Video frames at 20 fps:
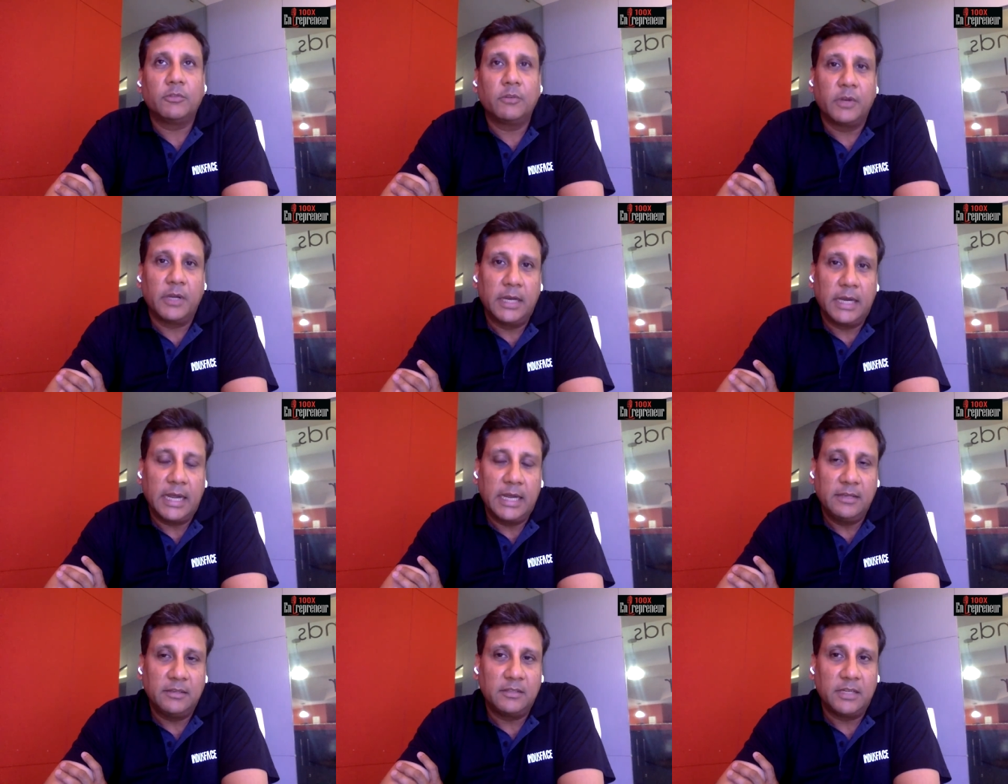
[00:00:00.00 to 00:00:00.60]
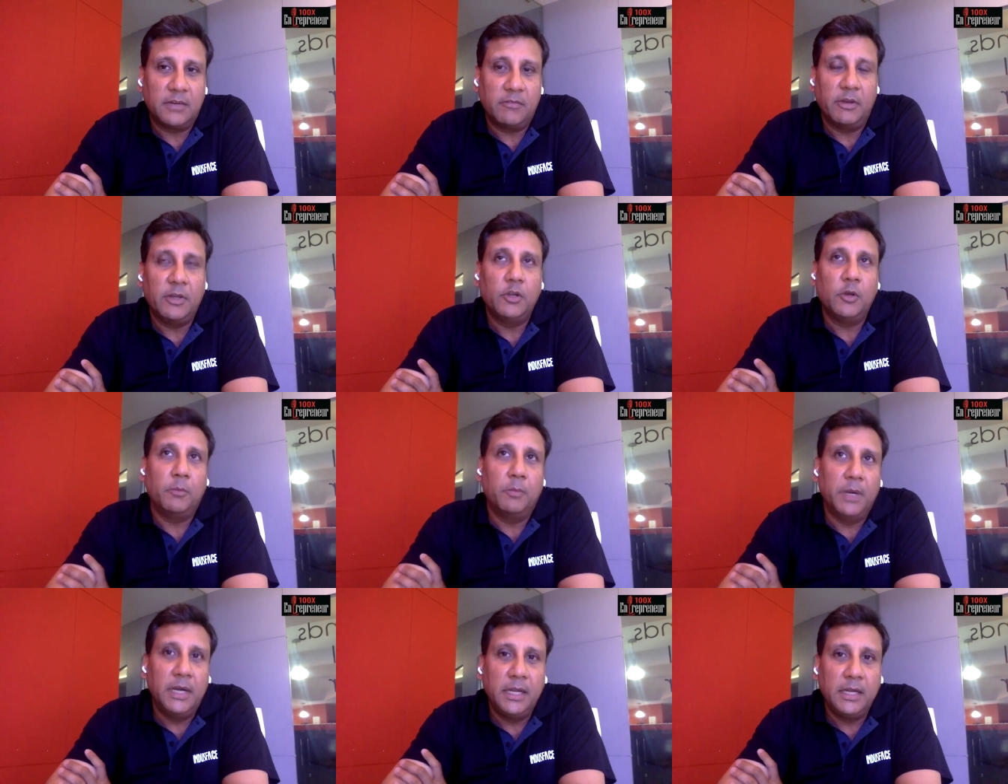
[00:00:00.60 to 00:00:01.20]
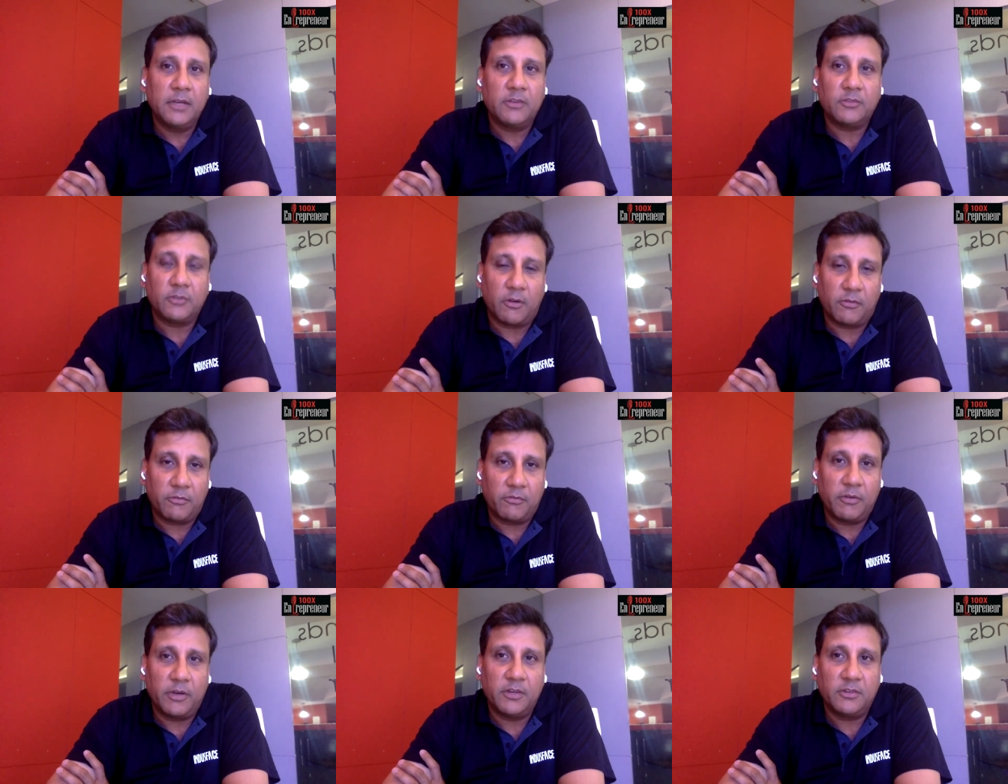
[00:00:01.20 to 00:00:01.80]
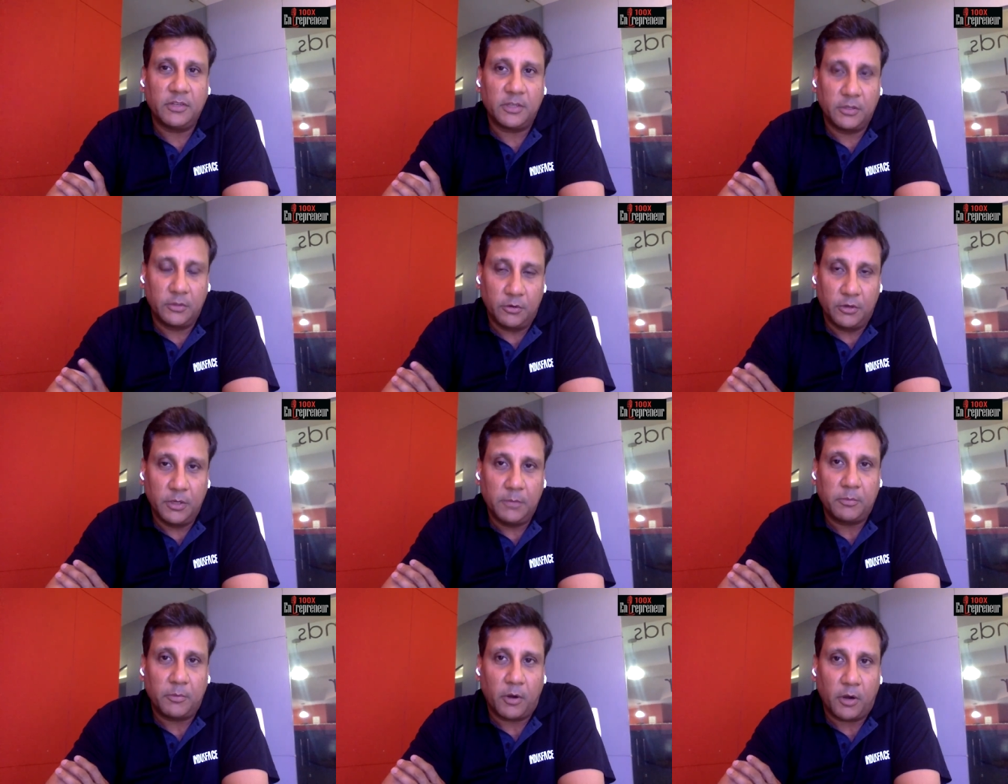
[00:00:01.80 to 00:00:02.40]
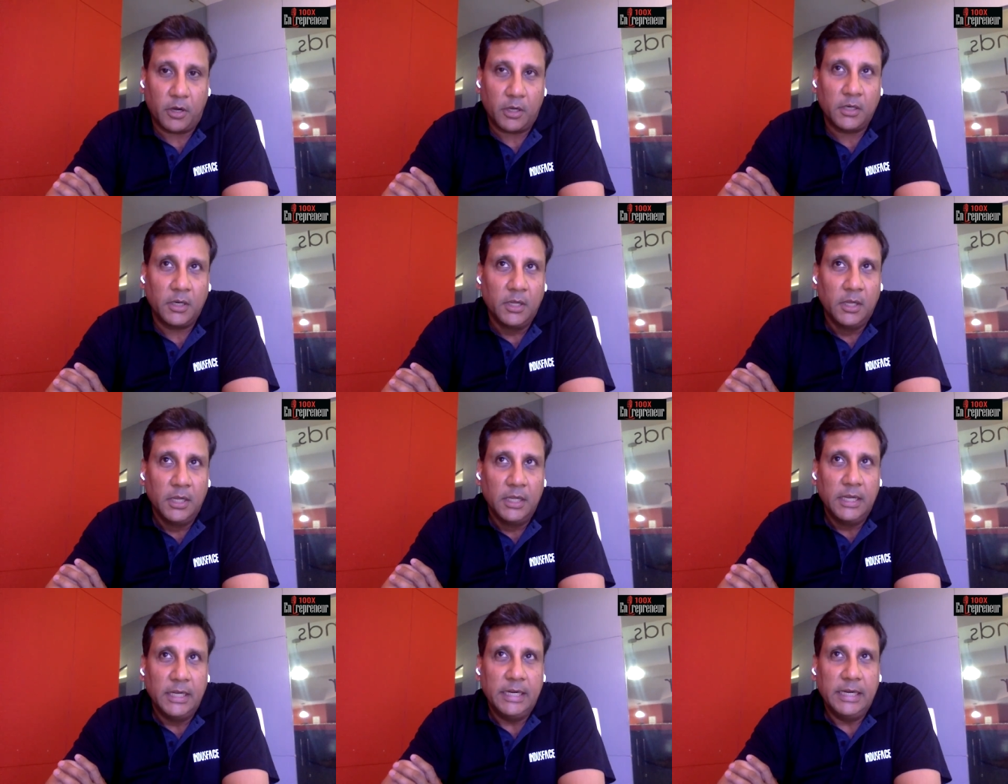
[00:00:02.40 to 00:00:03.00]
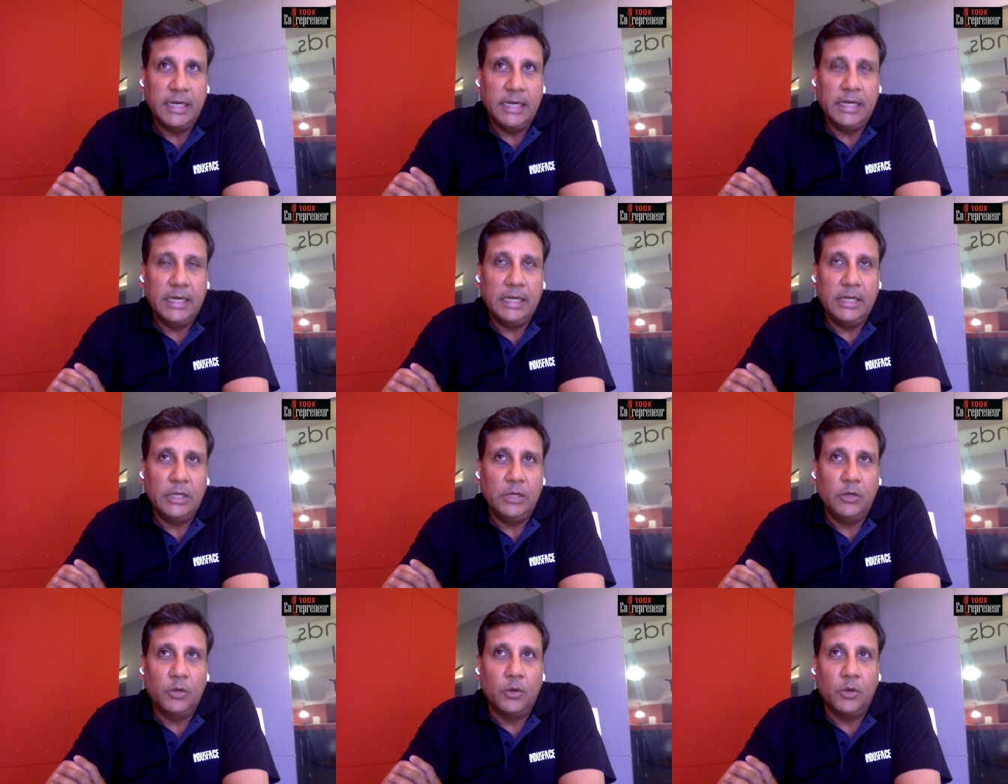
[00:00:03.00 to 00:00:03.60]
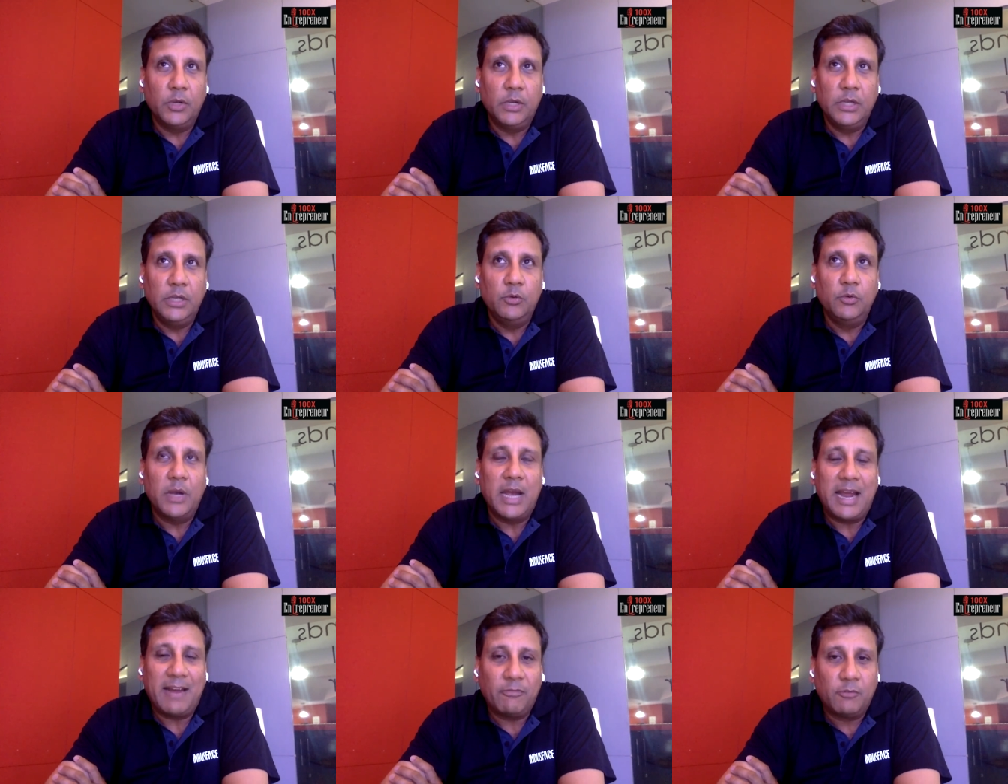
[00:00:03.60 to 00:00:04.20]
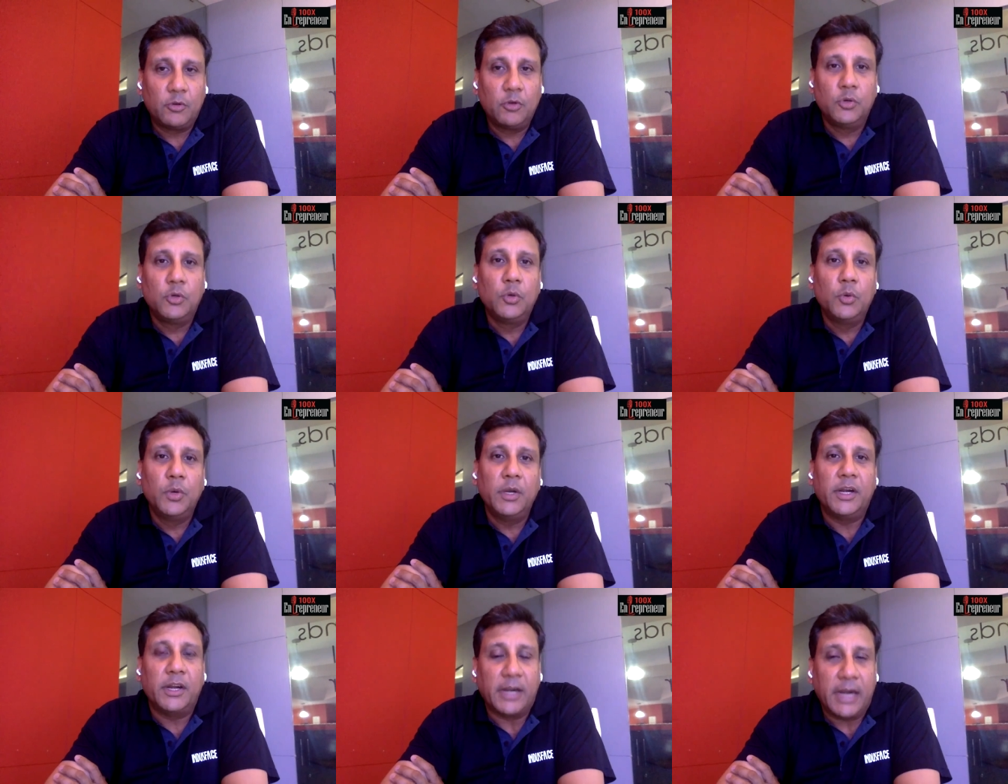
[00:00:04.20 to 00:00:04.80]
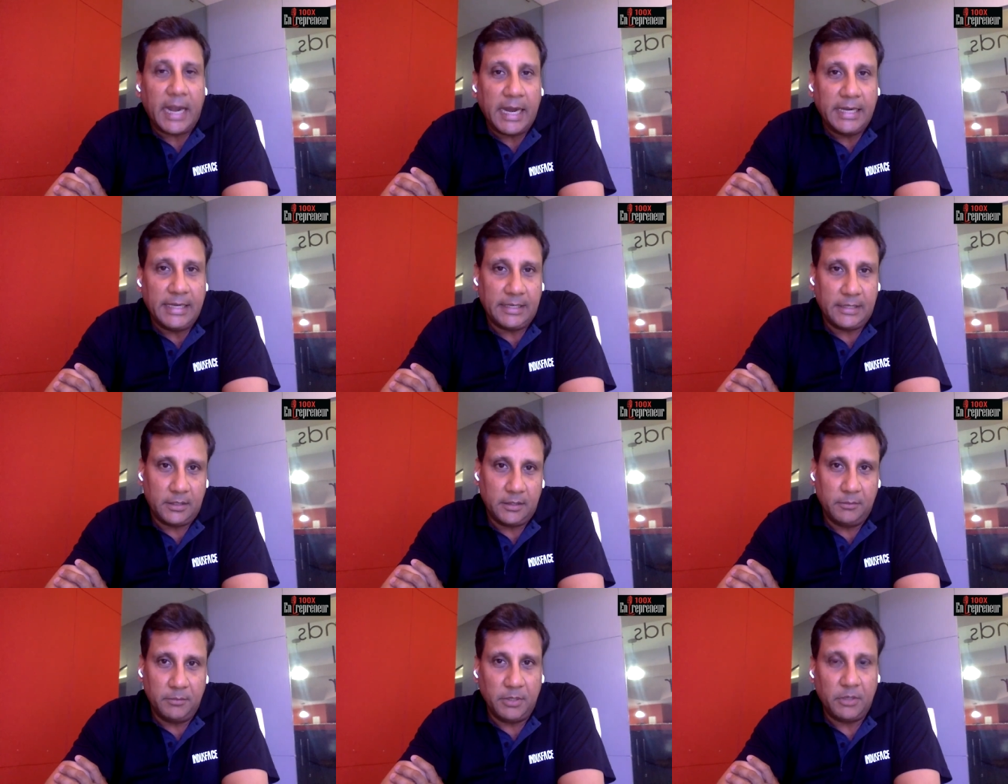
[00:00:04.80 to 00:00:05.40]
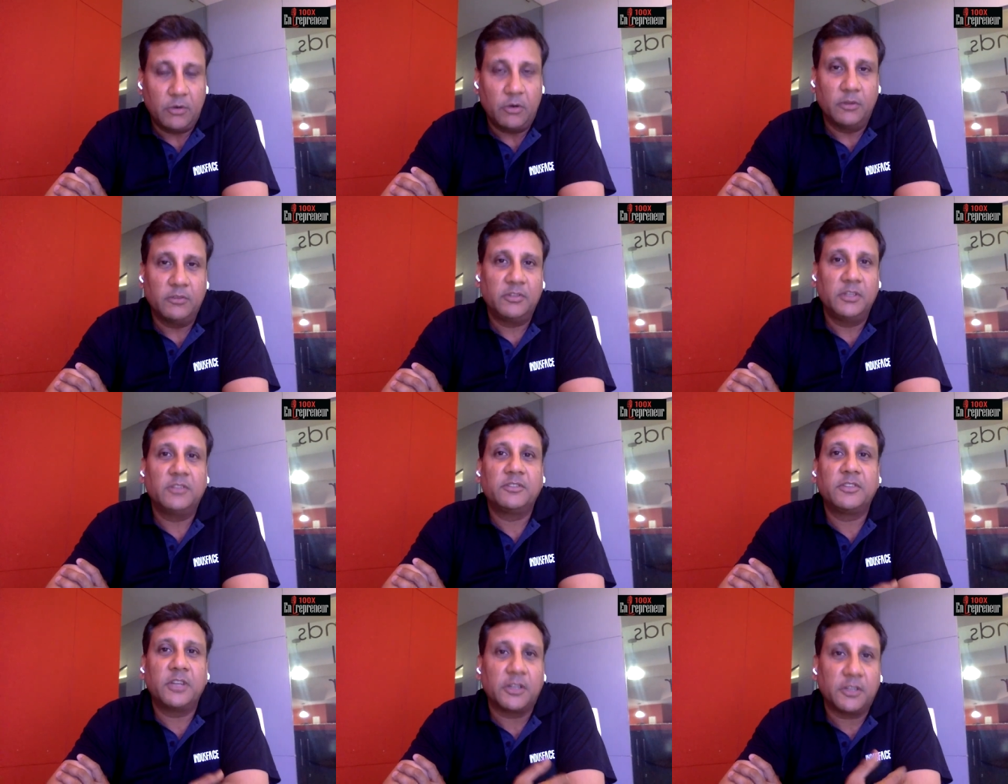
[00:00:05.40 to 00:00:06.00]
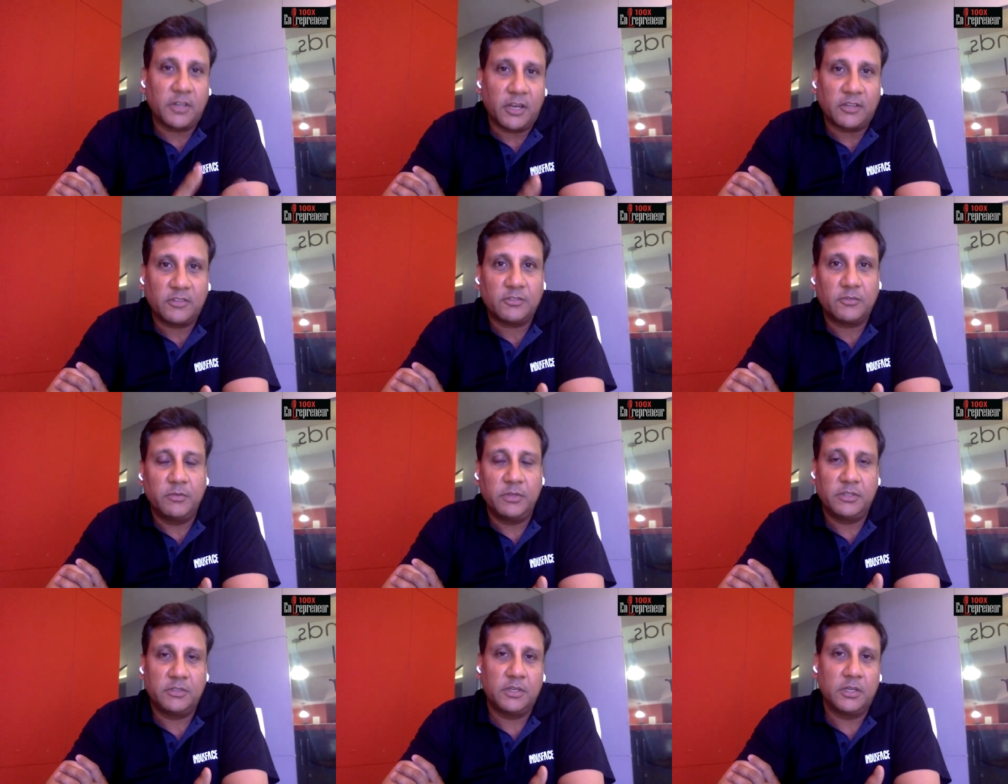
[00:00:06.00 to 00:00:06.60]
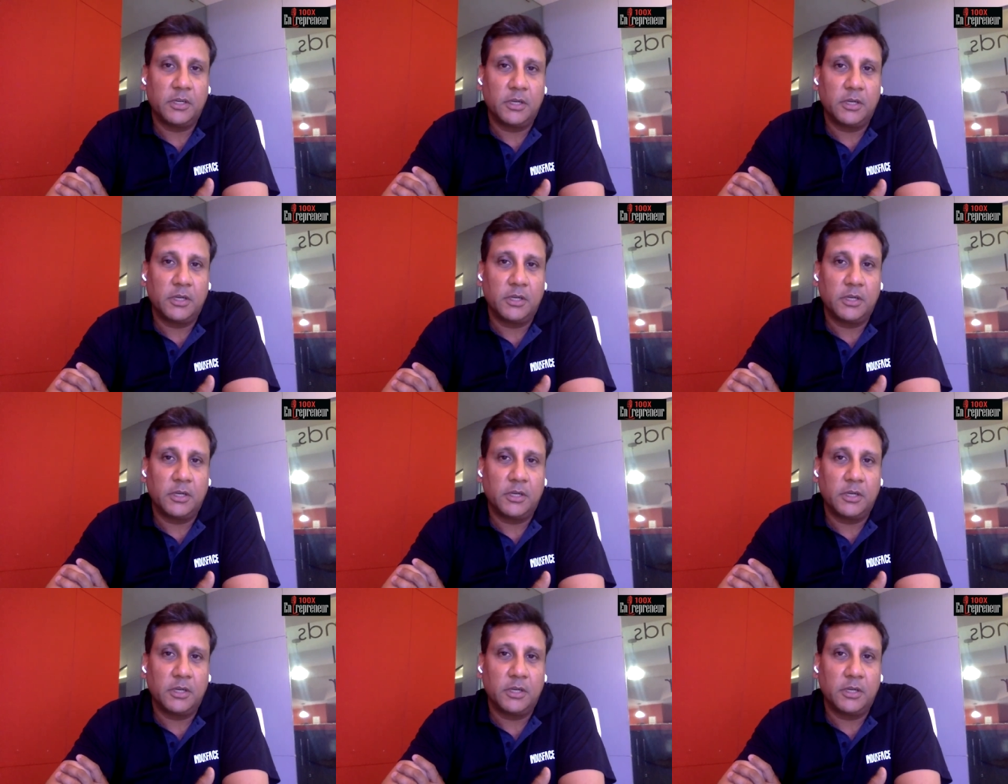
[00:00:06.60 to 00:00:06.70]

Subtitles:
also realized that when you're building a software security product, you have to do it right because it's the trust